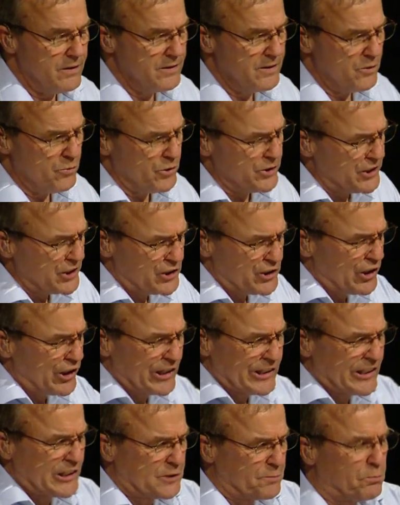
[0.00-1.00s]
We'll just look
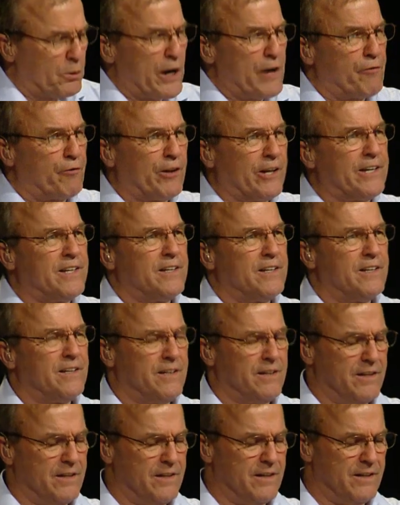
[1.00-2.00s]
at this briefly,
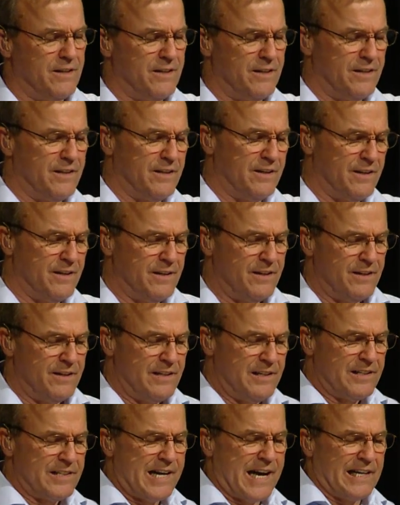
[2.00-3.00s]

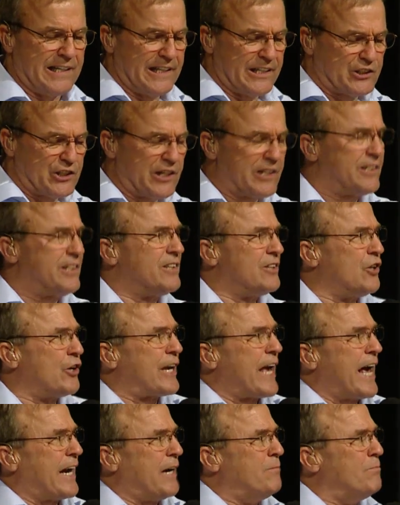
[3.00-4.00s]
kind of let you look
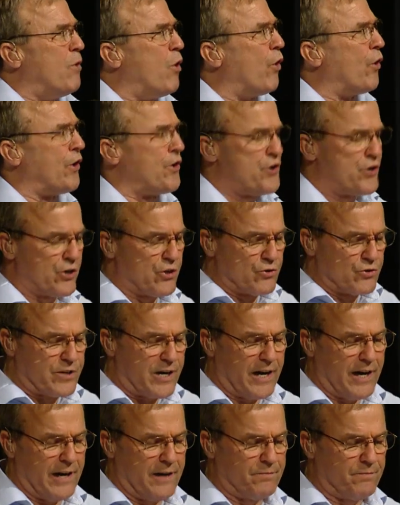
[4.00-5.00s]
at it more in your own
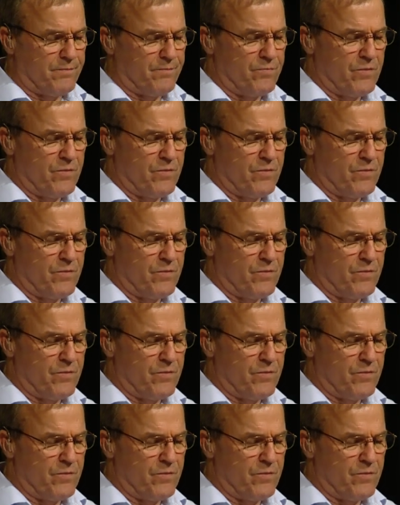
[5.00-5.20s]
time.